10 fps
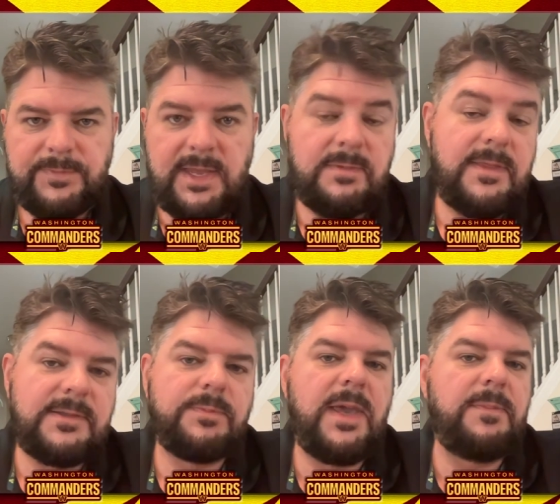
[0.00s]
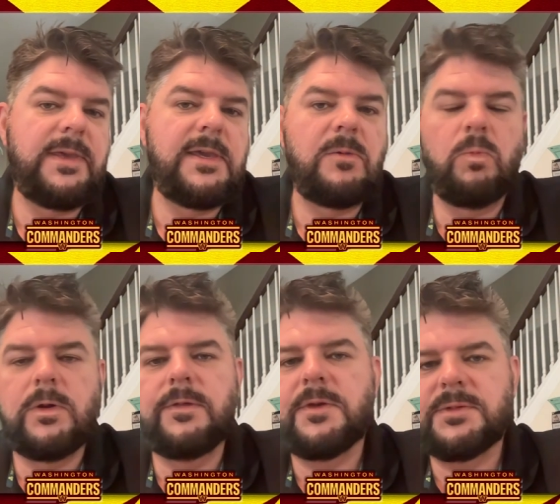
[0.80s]
And this may be
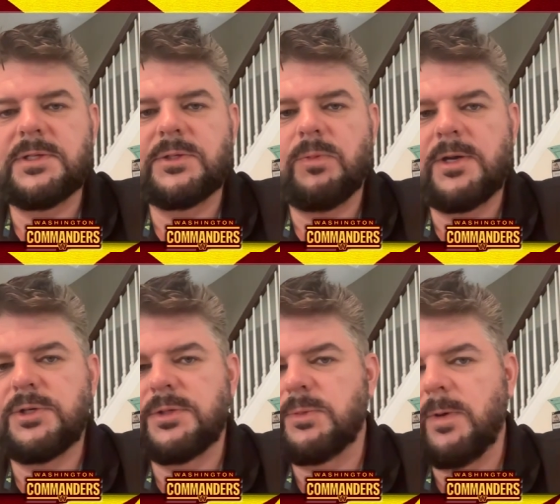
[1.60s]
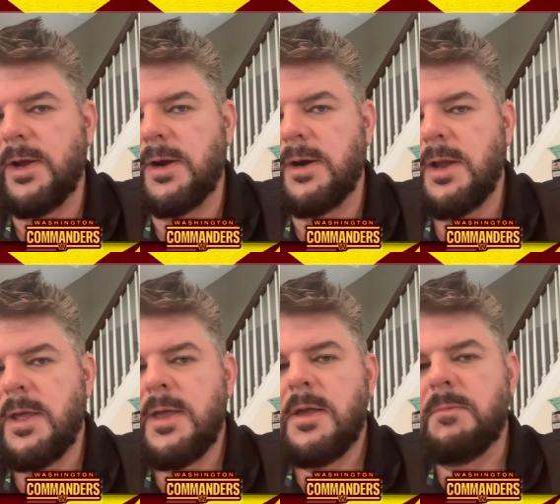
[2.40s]
one of those situations where
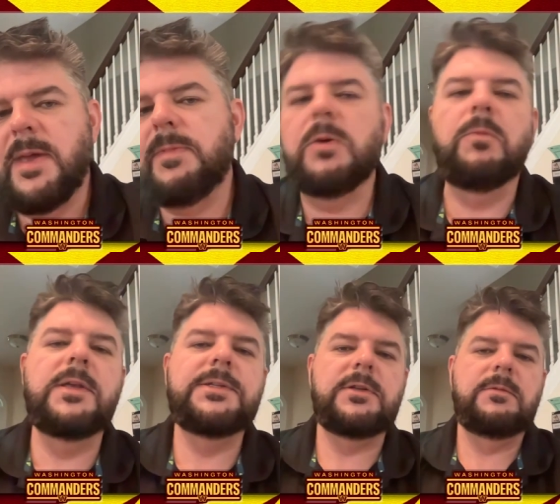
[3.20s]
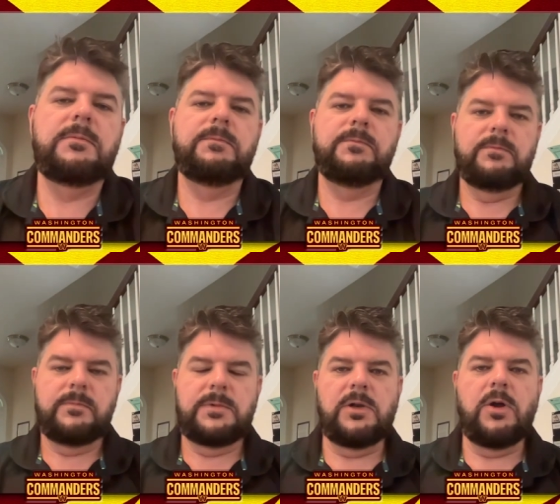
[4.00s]
maybe it wasn't,
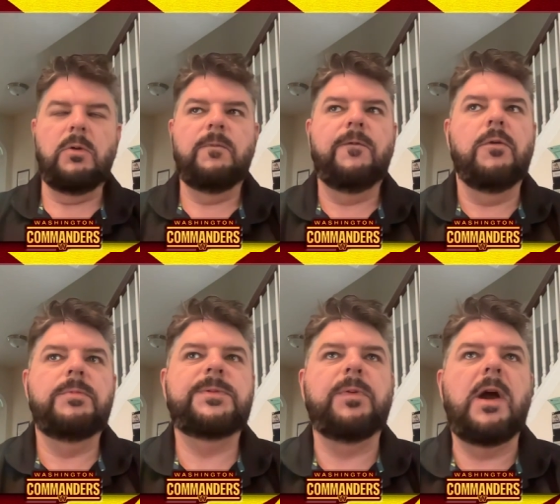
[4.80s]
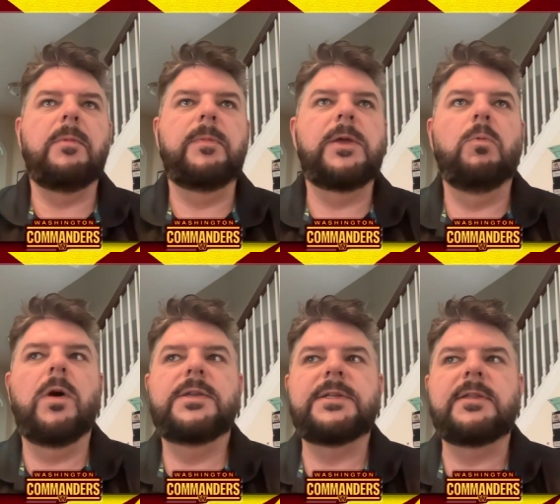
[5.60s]
you know, Forbes probably
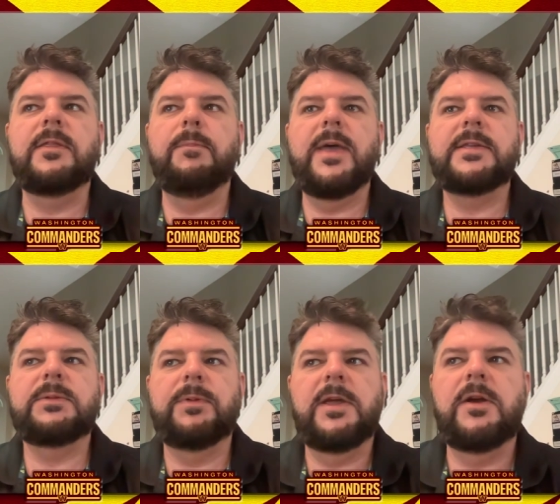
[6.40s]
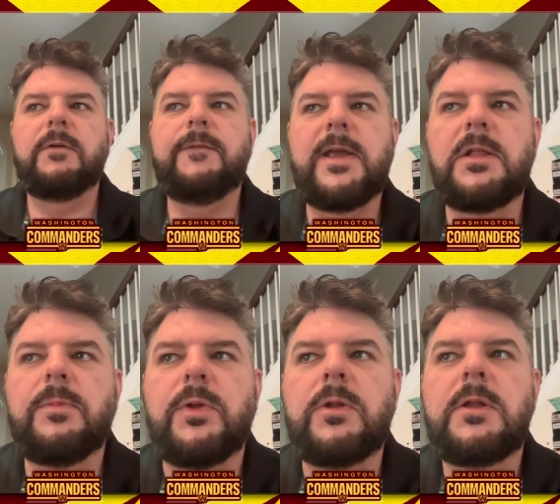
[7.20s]
wasn't the best player
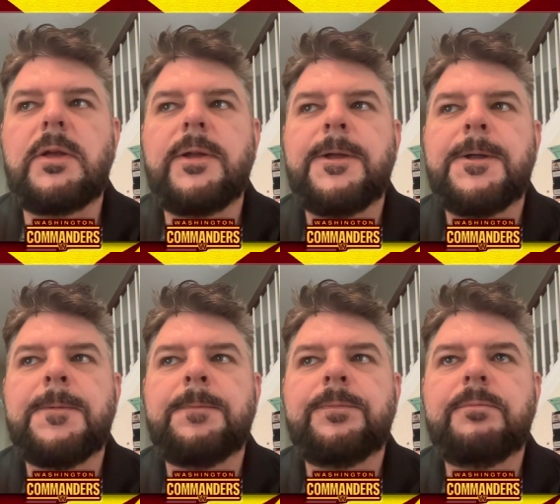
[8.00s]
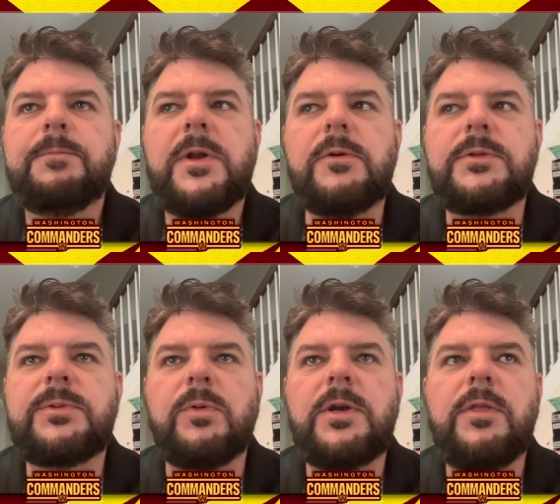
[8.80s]
available, but it was
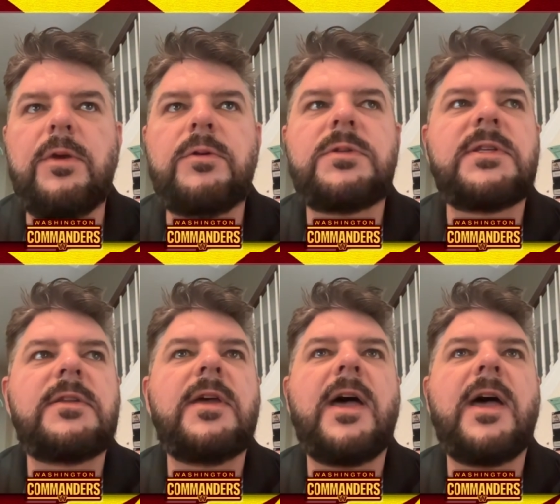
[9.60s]
one of those